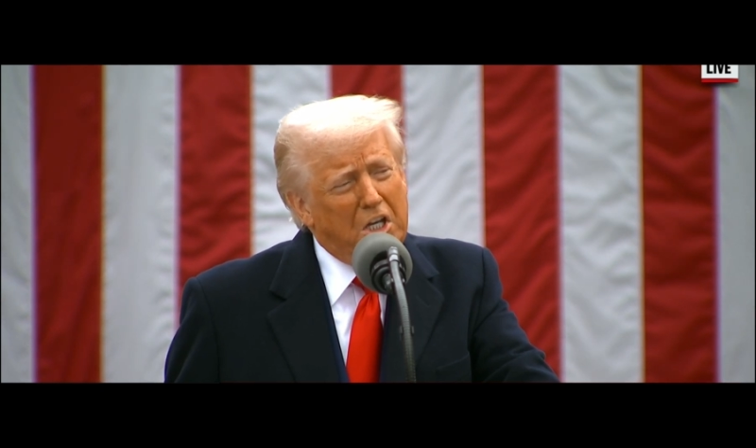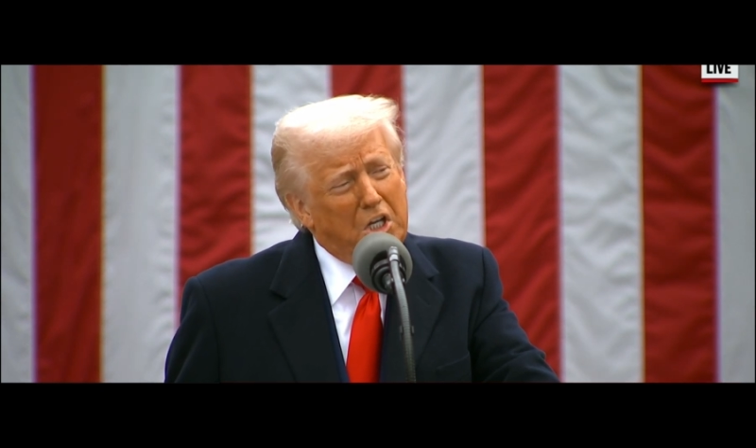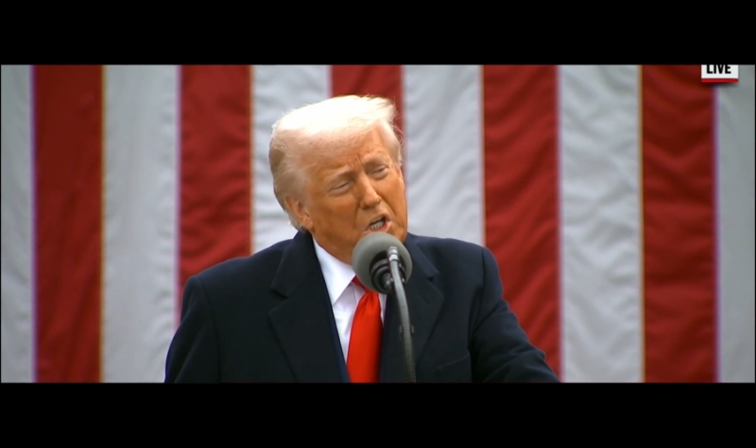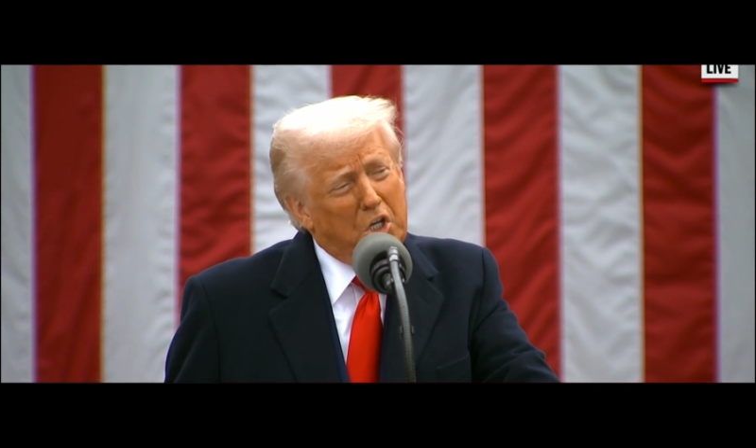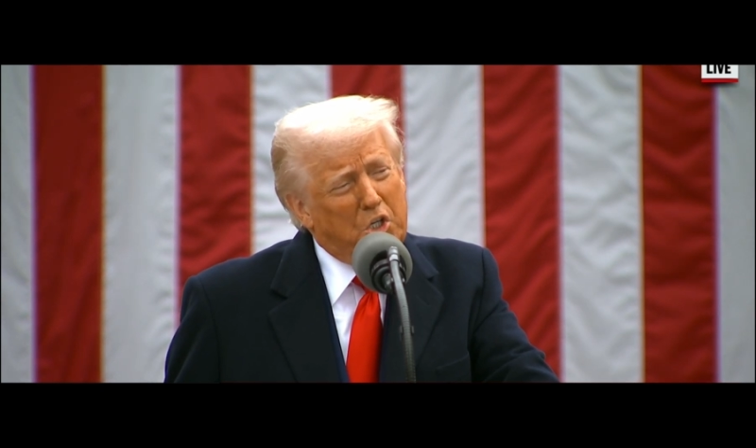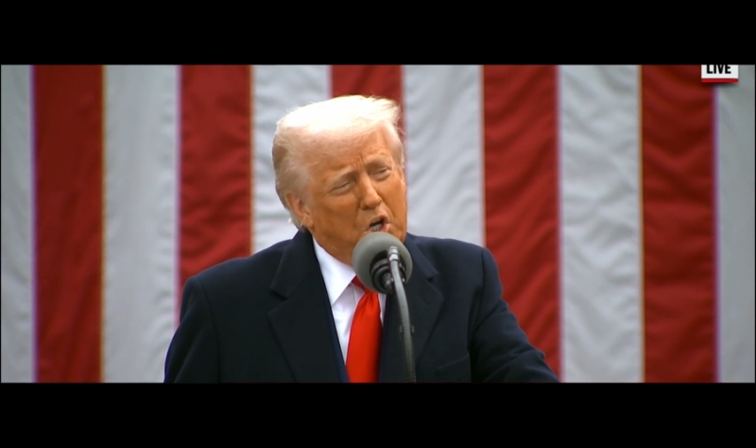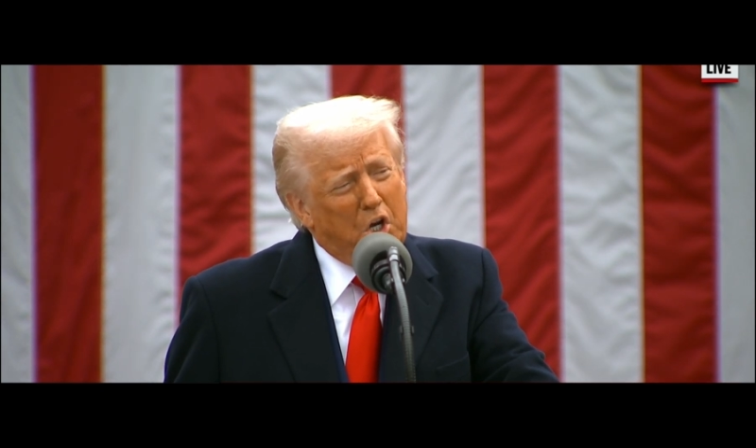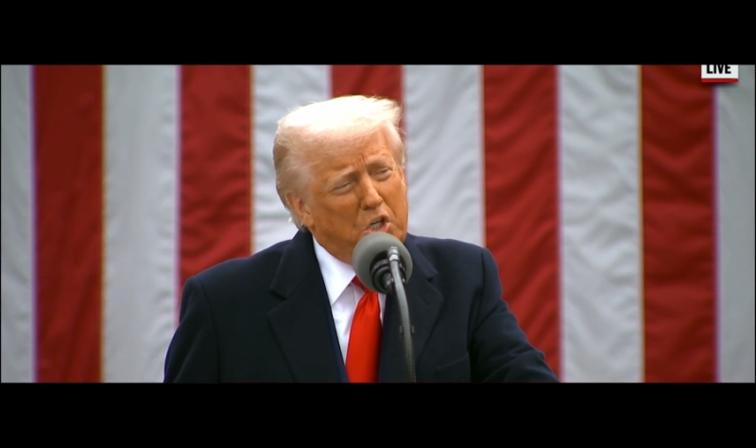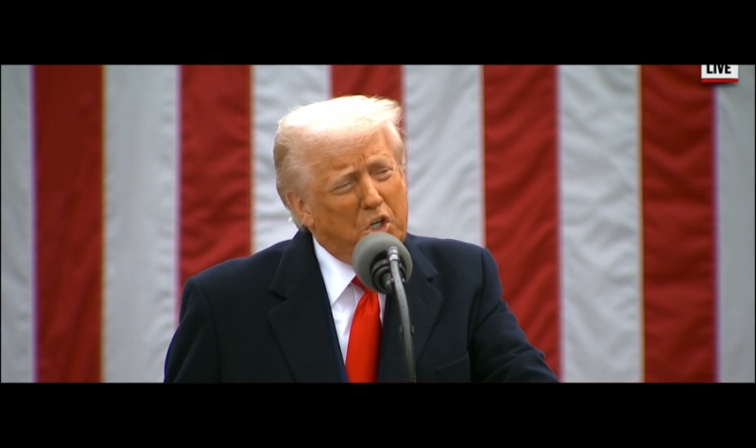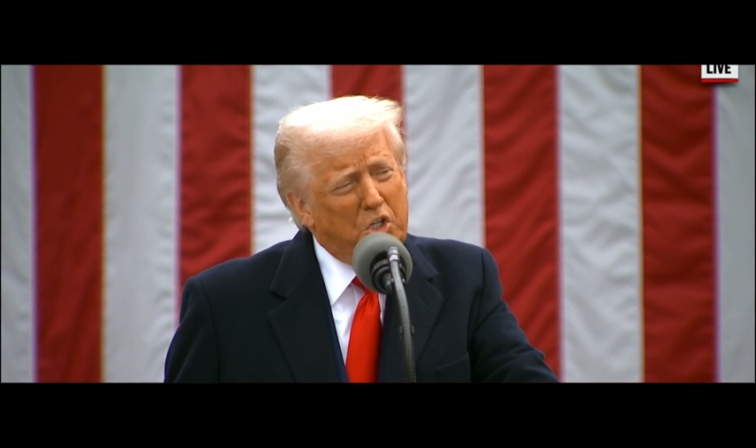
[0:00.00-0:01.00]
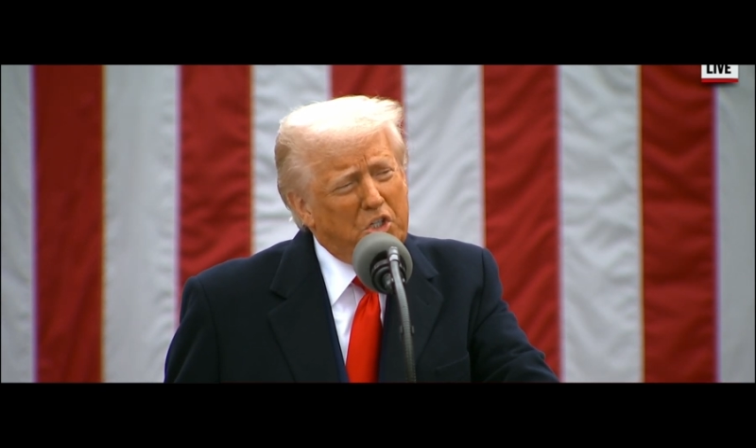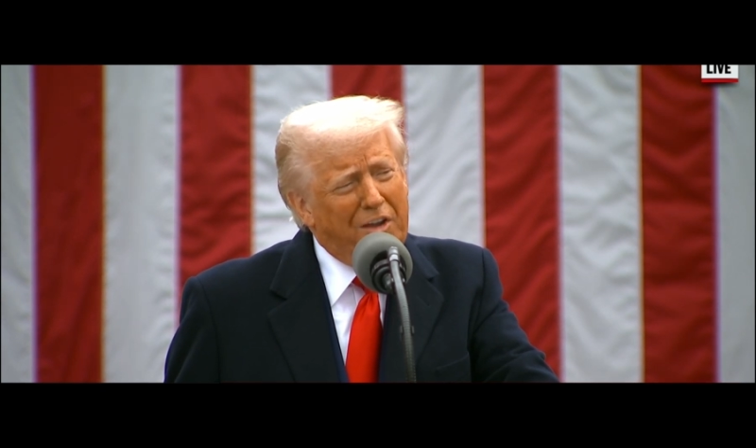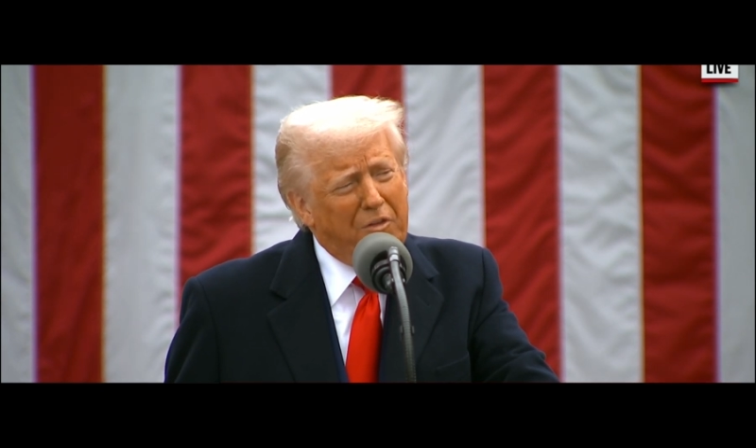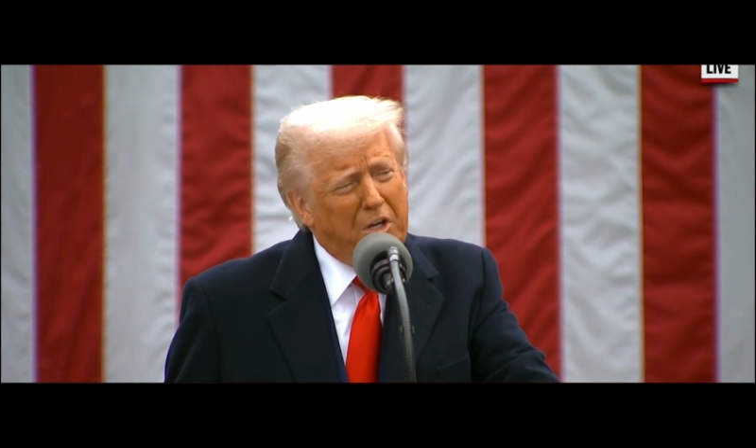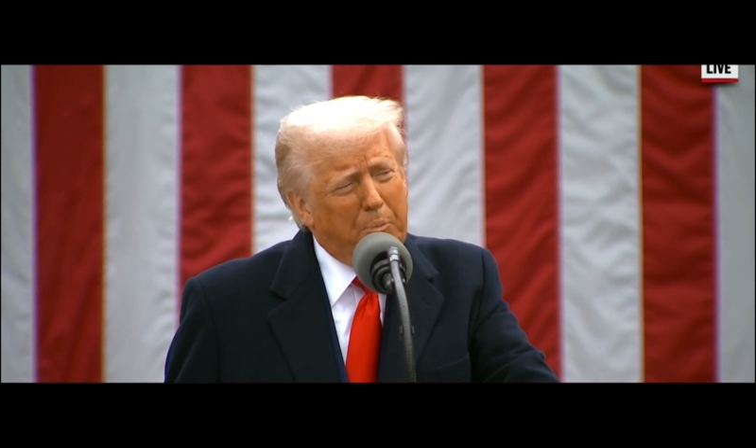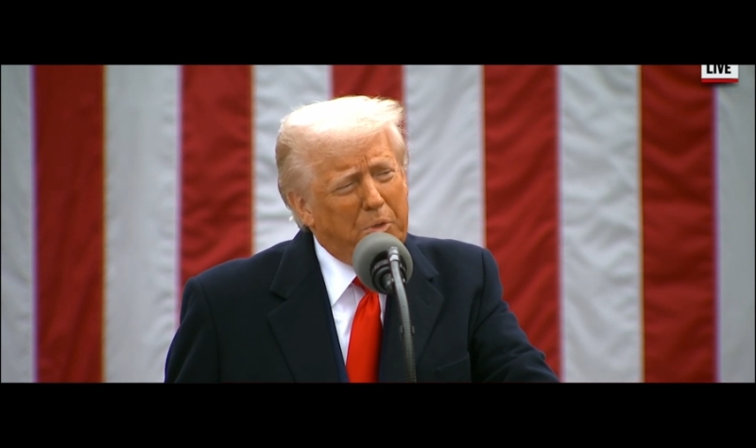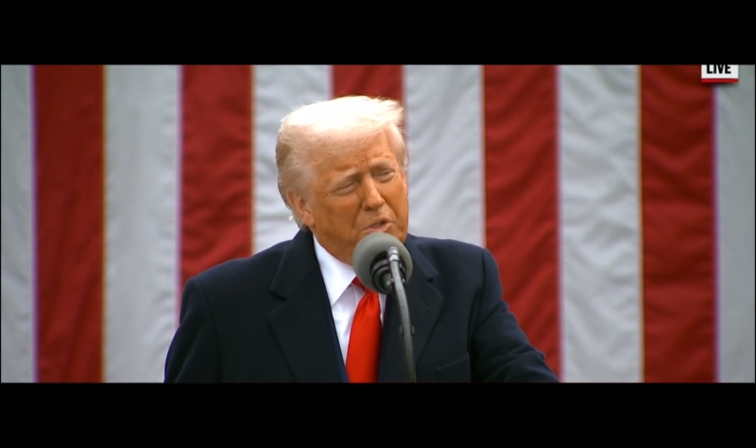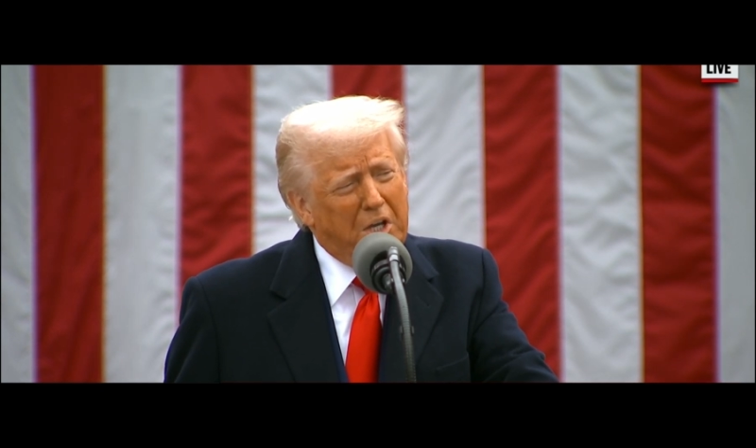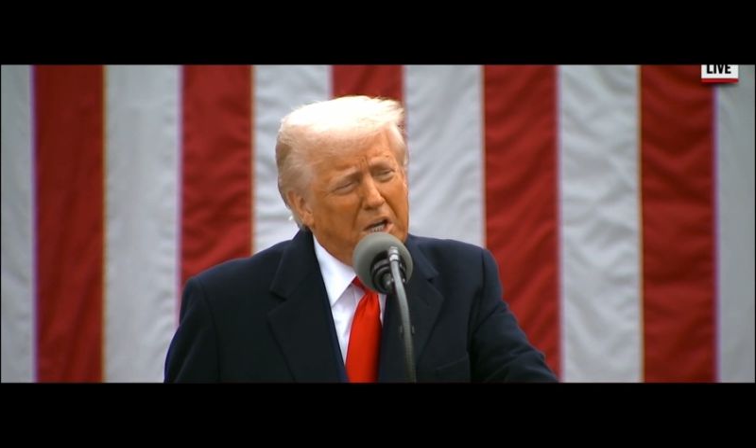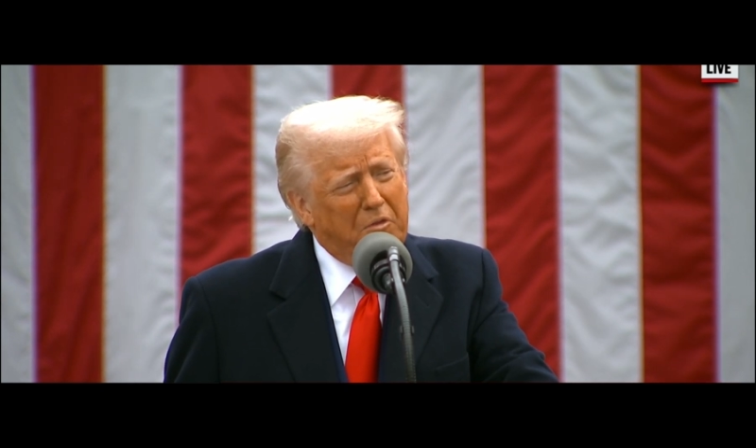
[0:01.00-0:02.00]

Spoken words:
India charges 70%.